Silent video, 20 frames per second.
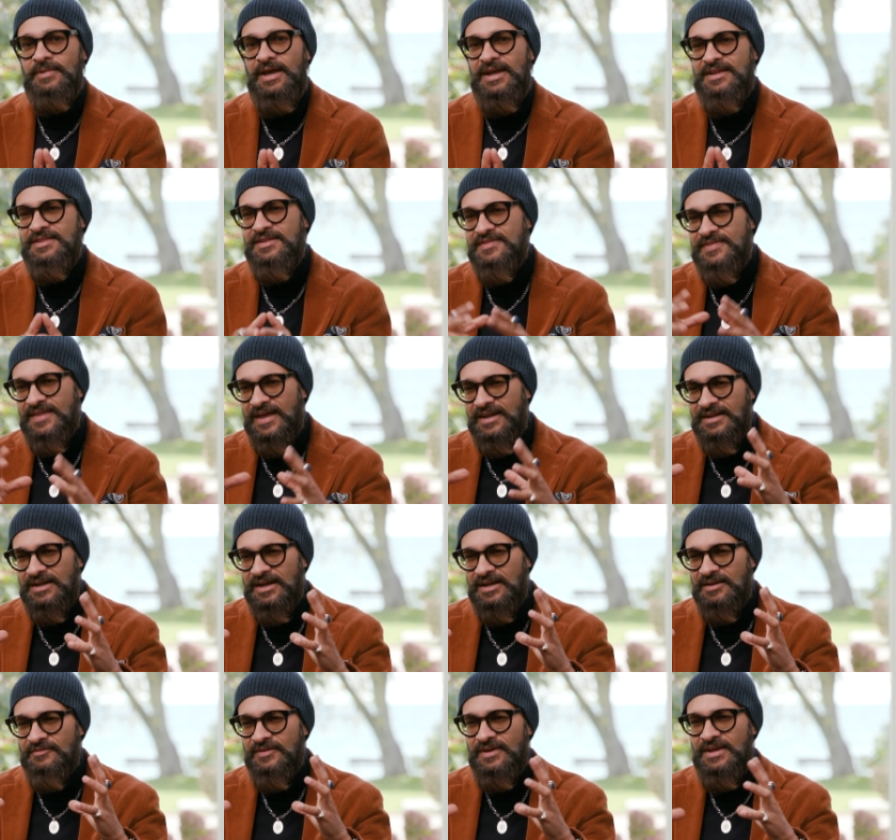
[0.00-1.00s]
I think that
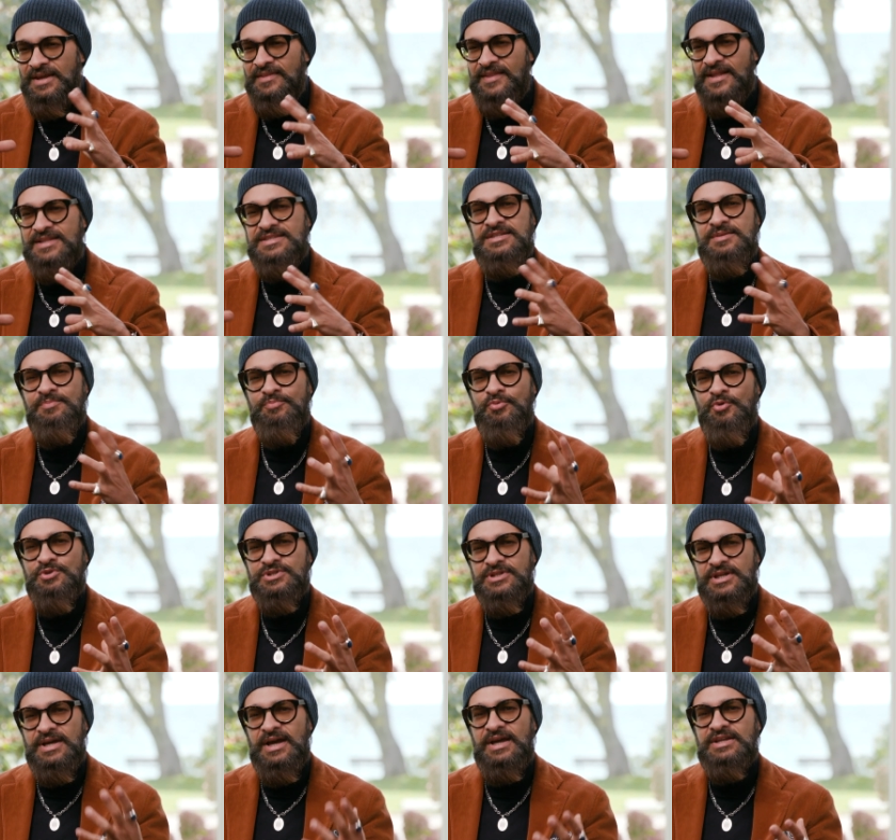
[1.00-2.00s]
kind of, that's the approach I,